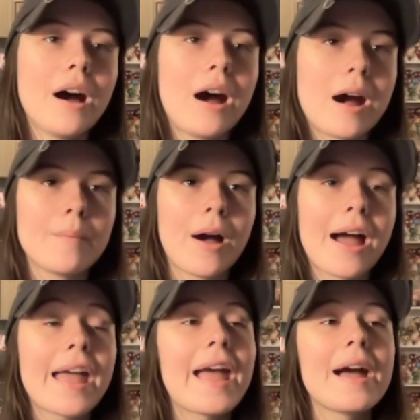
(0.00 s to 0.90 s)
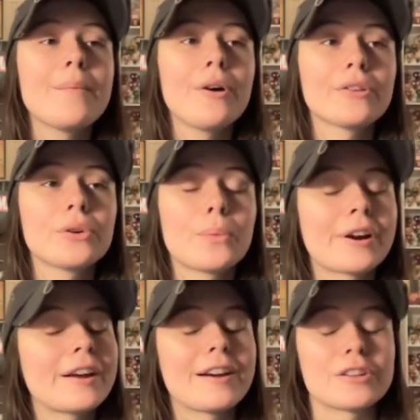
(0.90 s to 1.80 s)
Um, I am also
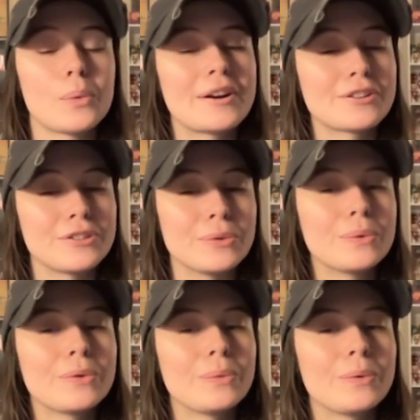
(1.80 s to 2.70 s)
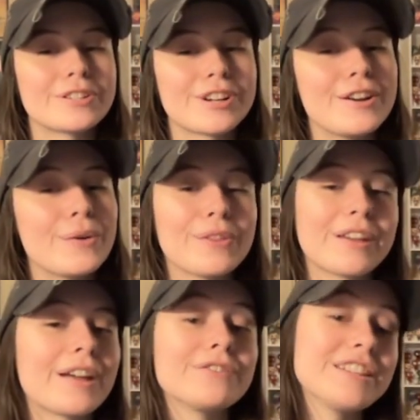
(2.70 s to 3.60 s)
working on a sweater suit, which I don't
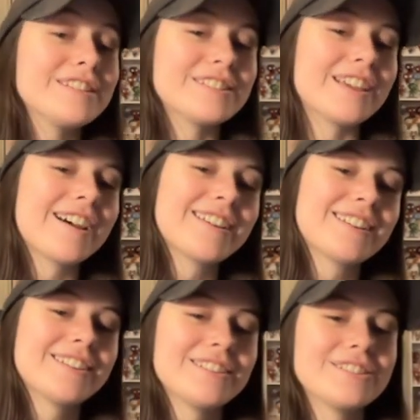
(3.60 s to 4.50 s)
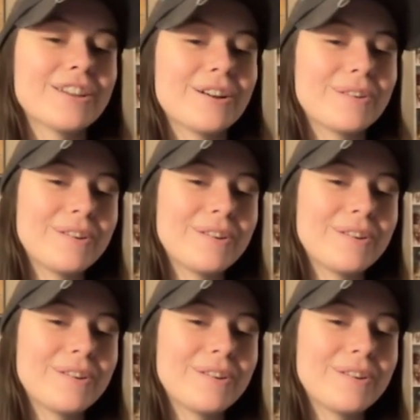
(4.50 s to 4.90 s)
think I've teased yet. So.